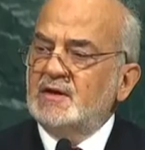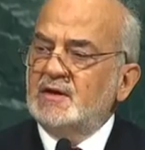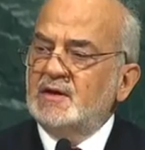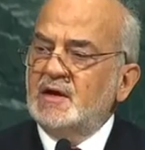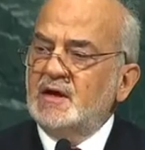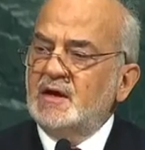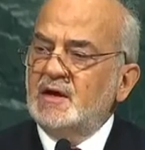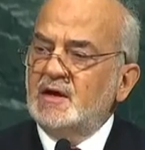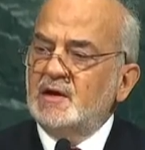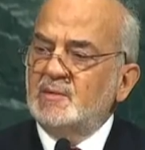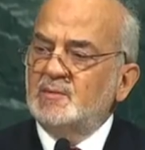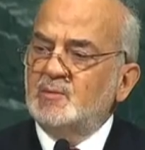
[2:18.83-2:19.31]

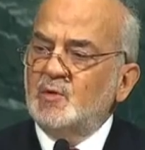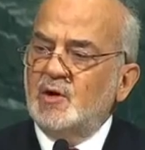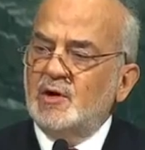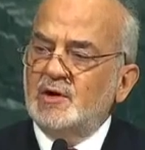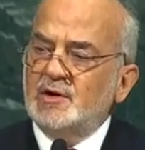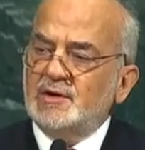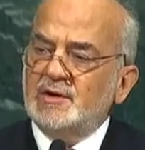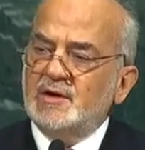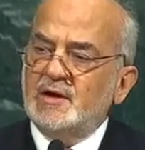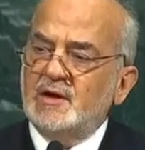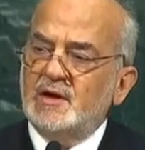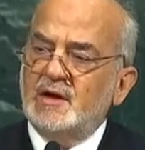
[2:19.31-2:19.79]

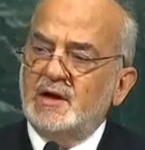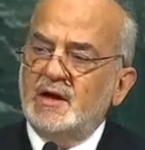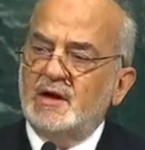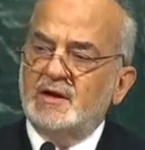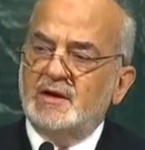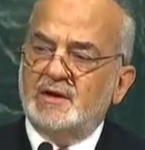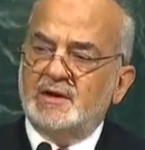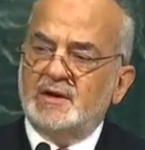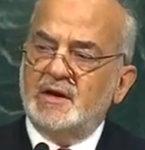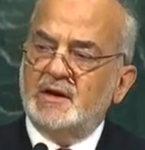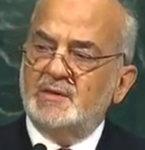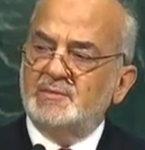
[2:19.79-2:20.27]
all parts
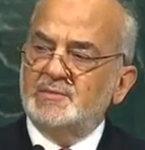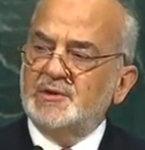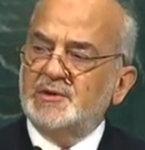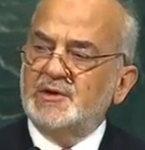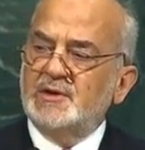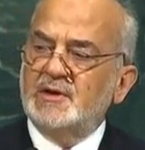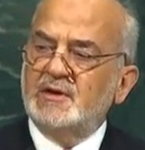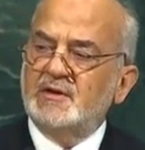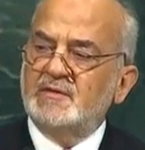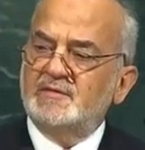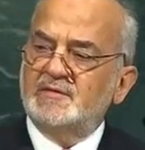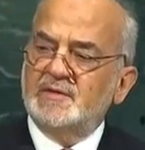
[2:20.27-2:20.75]
of the
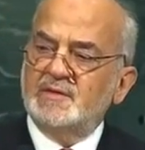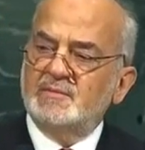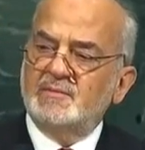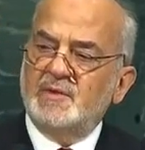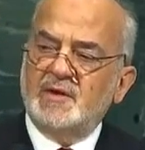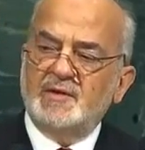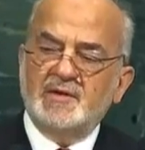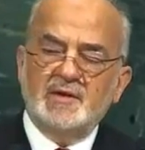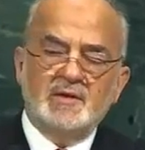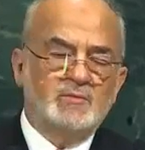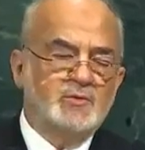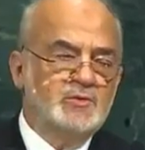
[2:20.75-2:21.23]
city,
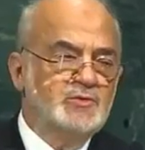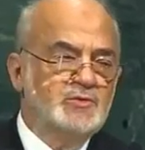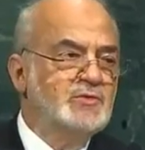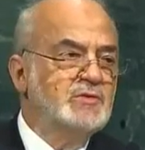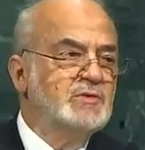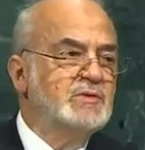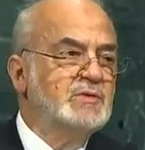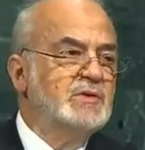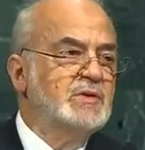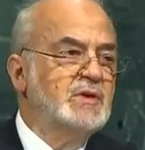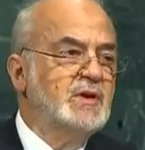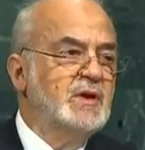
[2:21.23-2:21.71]
including
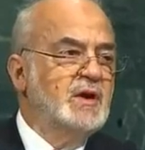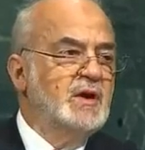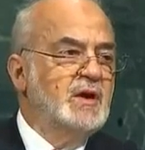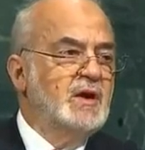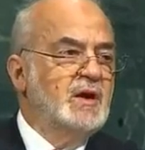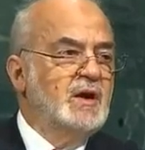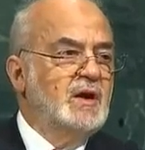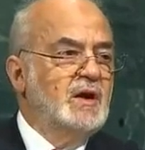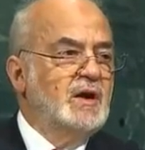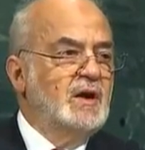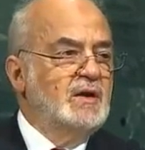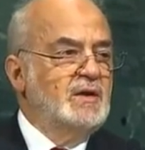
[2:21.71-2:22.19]
Tel
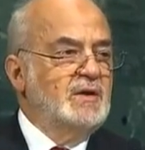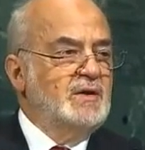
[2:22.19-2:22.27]
Afar,